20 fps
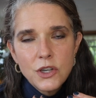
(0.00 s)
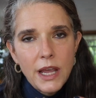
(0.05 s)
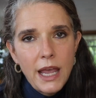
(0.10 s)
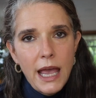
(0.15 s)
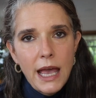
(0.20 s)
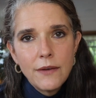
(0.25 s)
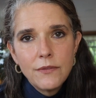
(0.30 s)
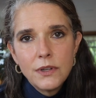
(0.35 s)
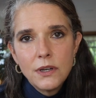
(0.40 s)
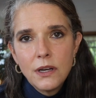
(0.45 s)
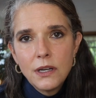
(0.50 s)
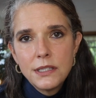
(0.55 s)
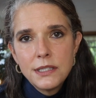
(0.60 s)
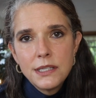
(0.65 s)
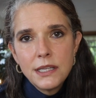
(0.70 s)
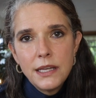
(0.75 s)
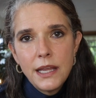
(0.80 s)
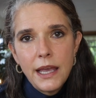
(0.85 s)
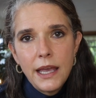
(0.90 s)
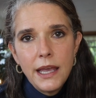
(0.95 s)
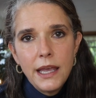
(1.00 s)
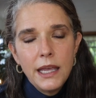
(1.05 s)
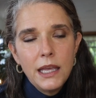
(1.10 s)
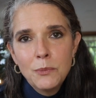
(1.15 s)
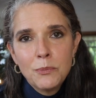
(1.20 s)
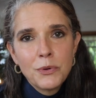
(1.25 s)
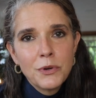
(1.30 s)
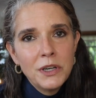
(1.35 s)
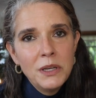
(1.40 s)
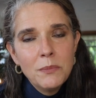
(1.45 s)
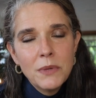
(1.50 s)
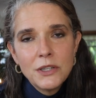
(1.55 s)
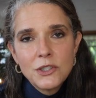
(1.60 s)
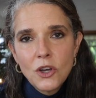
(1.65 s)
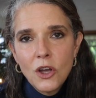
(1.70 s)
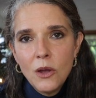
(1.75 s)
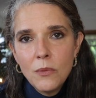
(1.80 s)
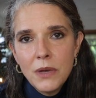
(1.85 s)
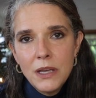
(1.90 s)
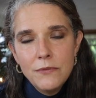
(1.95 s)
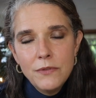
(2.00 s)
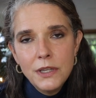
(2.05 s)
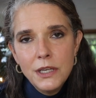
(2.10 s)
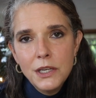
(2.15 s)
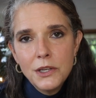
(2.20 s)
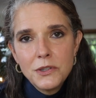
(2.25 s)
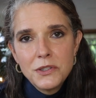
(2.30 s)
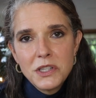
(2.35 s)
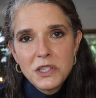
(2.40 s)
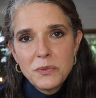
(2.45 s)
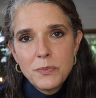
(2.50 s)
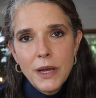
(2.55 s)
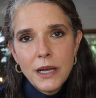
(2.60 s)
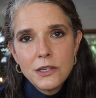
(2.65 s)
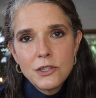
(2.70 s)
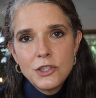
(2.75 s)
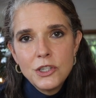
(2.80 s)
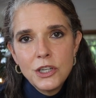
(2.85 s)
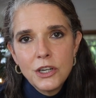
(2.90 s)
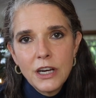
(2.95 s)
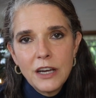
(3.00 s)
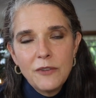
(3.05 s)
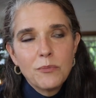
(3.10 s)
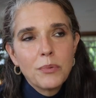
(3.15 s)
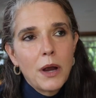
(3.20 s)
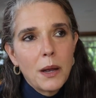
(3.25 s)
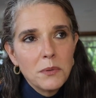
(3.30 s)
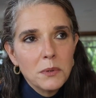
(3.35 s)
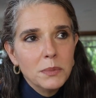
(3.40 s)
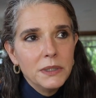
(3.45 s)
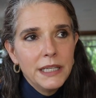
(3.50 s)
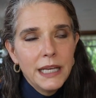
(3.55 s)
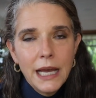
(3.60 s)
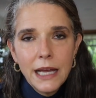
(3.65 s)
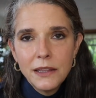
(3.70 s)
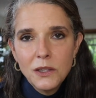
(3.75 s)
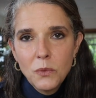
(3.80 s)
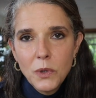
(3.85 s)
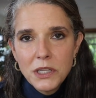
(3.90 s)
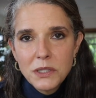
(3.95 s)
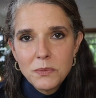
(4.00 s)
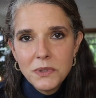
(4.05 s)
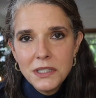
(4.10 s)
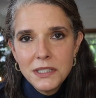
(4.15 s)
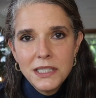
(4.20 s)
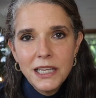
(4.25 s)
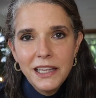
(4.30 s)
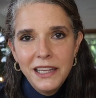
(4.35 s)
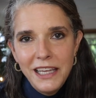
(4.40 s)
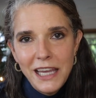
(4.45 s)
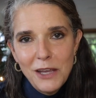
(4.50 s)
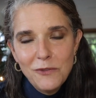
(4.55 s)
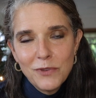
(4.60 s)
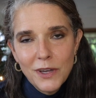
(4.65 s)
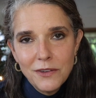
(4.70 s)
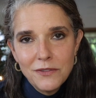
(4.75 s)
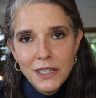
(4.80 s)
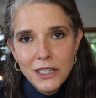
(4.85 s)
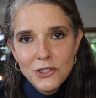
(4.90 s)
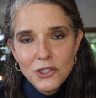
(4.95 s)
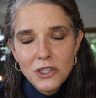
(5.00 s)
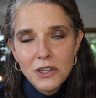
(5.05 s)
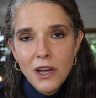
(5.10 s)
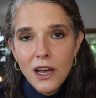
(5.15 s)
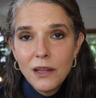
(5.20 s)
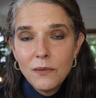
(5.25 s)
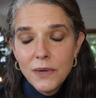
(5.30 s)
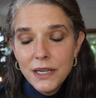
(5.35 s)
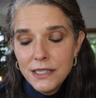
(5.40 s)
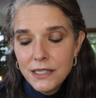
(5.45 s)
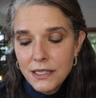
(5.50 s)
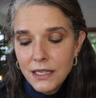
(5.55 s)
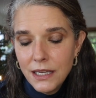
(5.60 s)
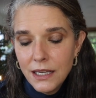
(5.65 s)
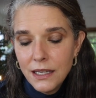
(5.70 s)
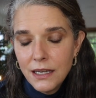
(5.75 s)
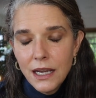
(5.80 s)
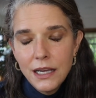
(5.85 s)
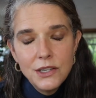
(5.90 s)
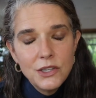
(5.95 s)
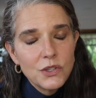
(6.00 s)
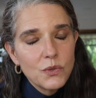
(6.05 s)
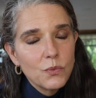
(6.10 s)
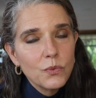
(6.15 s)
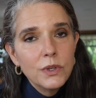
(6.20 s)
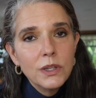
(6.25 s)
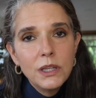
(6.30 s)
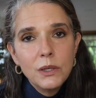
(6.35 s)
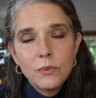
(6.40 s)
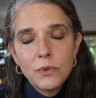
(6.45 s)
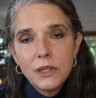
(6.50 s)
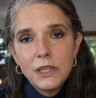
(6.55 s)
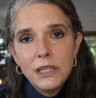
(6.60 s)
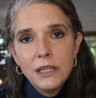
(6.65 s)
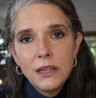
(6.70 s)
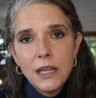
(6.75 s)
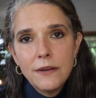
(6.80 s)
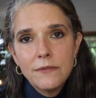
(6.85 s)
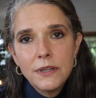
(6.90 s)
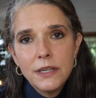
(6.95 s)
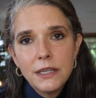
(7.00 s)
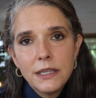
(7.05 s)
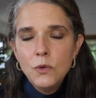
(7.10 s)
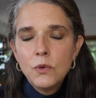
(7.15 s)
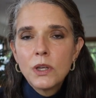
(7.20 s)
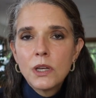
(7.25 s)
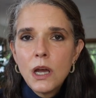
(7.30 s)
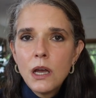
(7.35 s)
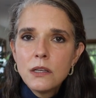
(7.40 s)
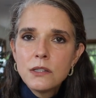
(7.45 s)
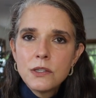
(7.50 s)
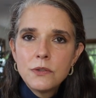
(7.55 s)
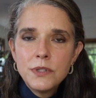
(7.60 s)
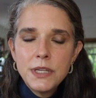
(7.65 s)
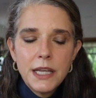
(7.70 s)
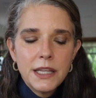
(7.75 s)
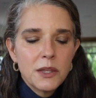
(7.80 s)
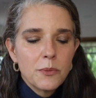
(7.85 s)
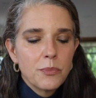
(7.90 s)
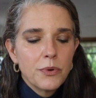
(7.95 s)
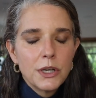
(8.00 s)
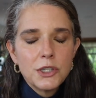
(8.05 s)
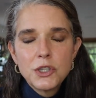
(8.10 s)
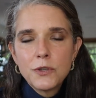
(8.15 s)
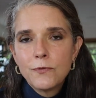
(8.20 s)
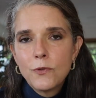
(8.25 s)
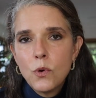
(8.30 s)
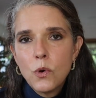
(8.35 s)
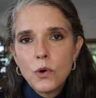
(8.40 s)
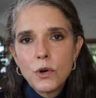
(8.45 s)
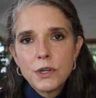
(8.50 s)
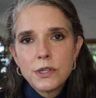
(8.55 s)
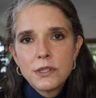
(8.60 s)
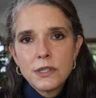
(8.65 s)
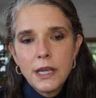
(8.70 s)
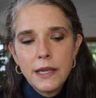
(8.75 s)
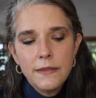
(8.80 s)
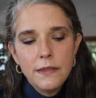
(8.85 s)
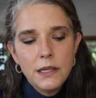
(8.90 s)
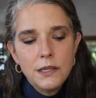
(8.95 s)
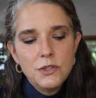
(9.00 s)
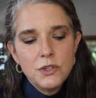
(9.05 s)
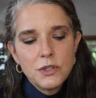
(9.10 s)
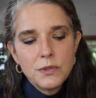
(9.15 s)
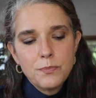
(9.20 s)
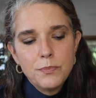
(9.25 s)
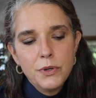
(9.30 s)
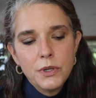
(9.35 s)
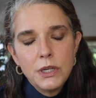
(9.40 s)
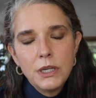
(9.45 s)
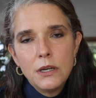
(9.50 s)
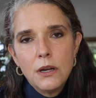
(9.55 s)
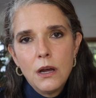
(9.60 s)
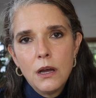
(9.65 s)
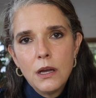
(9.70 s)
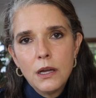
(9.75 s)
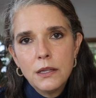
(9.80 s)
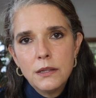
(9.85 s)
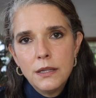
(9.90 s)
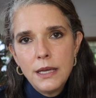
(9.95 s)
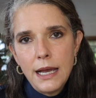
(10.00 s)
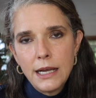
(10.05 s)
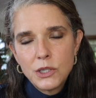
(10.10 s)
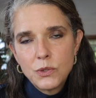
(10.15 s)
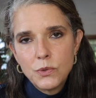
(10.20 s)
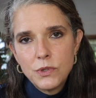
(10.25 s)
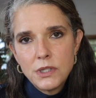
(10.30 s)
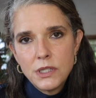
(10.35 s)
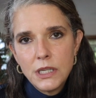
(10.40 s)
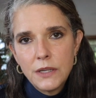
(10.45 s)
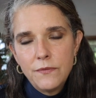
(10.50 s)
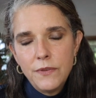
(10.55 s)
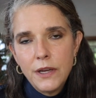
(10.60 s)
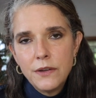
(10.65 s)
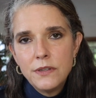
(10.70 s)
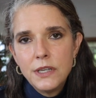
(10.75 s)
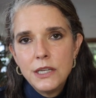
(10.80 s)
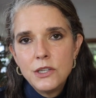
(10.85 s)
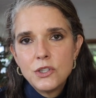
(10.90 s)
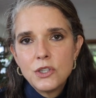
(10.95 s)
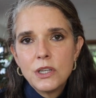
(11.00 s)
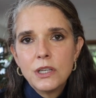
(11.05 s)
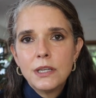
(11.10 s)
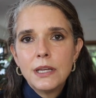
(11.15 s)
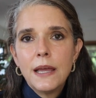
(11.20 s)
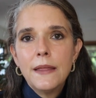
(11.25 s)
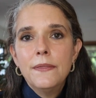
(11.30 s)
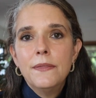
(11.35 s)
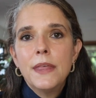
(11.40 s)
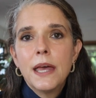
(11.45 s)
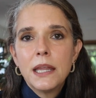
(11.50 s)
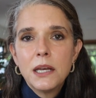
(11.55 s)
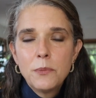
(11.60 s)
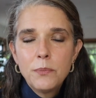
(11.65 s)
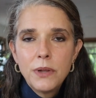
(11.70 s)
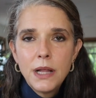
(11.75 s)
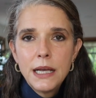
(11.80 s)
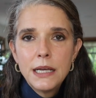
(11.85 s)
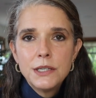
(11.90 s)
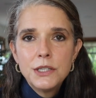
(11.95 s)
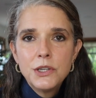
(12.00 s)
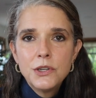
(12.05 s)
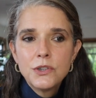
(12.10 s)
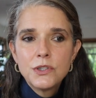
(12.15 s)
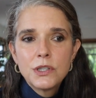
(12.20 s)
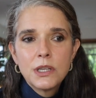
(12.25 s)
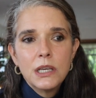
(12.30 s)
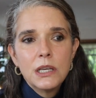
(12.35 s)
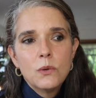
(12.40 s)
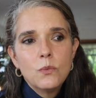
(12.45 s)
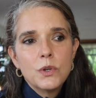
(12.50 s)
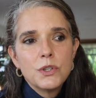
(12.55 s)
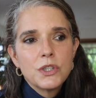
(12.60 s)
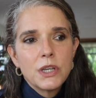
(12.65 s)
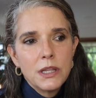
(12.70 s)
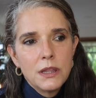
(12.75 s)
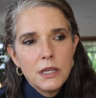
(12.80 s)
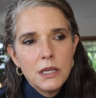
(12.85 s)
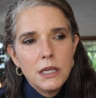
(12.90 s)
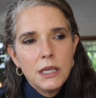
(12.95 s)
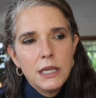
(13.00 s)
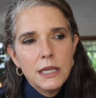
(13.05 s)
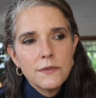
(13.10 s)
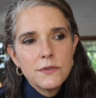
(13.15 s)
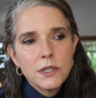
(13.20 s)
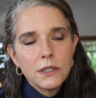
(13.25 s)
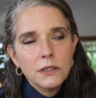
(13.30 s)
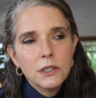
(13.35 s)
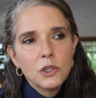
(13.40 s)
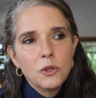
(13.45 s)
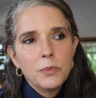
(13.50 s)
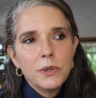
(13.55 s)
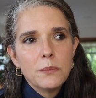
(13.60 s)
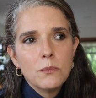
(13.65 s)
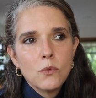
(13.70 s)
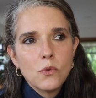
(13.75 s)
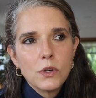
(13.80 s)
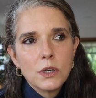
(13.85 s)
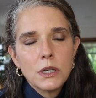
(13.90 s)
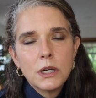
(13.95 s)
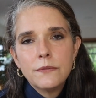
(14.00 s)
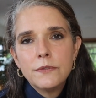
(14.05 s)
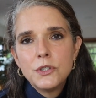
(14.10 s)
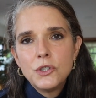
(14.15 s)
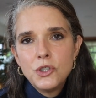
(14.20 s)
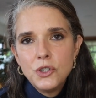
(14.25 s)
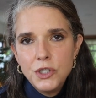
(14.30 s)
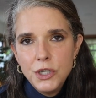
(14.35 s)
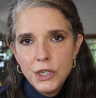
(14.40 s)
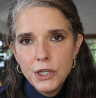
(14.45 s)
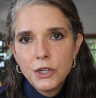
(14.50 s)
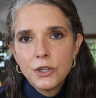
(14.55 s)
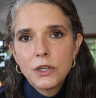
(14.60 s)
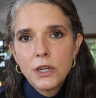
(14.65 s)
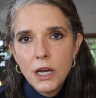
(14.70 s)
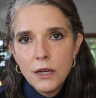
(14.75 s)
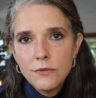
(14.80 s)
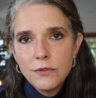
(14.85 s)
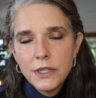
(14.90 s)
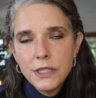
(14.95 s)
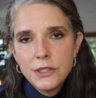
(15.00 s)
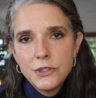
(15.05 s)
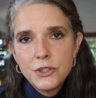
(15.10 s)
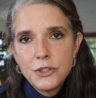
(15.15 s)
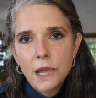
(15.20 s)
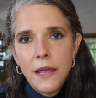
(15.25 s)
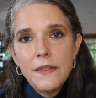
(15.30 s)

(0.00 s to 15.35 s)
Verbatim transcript: I have it on today and pretty much all my videos this past year, I've probably had the Westman Atelier foundation on my skin. I just really, really love it. You can also take the brush, of course, and then just put it on the actual stick foundation and then apply it to your skin, which I think gives a little bit more of a sheer coverage.